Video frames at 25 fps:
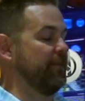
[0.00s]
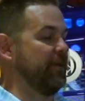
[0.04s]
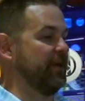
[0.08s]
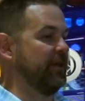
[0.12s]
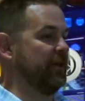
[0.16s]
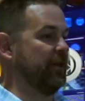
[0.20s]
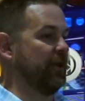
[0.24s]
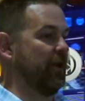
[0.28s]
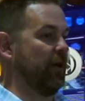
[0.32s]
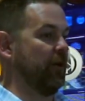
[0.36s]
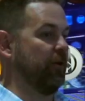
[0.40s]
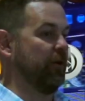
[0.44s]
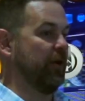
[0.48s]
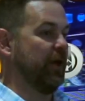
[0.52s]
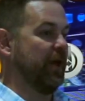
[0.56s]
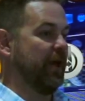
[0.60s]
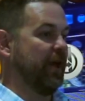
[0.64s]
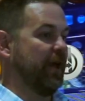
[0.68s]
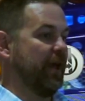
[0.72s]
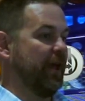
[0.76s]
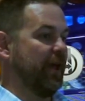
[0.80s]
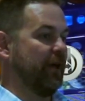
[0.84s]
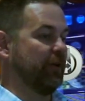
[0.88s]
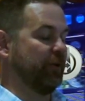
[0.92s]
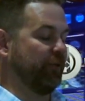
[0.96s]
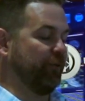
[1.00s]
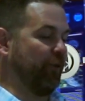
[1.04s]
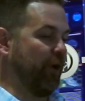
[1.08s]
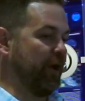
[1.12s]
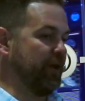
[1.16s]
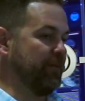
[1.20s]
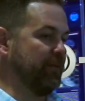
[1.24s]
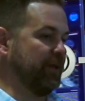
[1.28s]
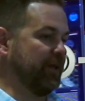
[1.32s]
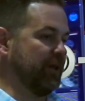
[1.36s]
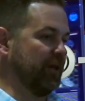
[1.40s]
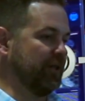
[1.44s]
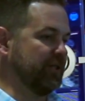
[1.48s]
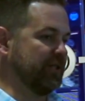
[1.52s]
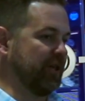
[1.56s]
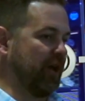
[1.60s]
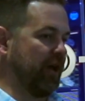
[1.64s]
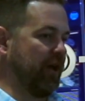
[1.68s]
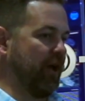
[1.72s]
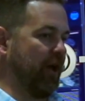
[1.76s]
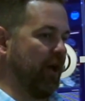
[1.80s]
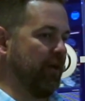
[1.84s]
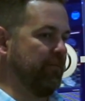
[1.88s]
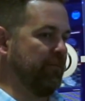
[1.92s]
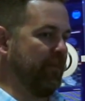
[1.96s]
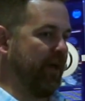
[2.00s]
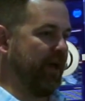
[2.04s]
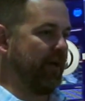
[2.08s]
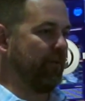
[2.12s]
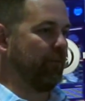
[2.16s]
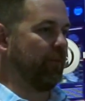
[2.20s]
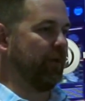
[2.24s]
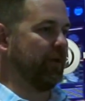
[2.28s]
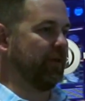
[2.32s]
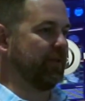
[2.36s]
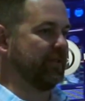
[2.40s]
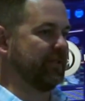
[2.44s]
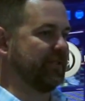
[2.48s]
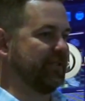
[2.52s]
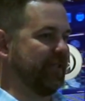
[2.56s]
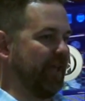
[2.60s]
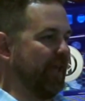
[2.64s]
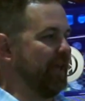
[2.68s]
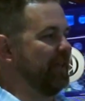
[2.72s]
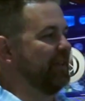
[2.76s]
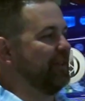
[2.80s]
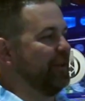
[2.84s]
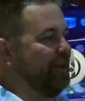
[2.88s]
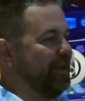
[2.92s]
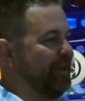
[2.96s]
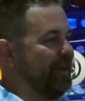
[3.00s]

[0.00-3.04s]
I mean, you know, it was funny because I met with Stan